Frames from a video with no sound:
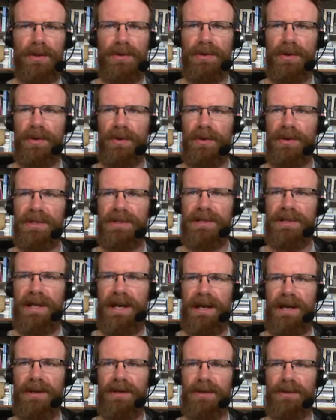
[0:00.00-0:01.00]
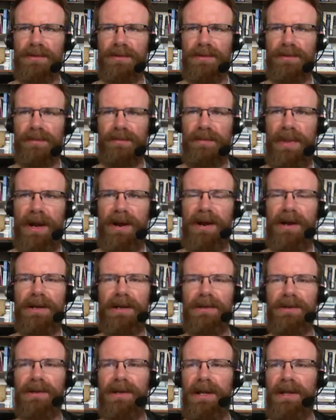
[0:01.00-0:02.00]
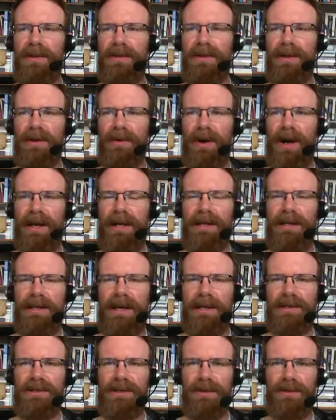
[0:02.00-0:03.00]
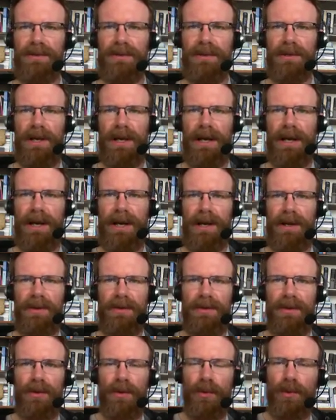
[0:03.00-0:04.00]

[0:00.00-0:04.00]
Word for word: though it's now buried underneath the Iraqi desert, uh,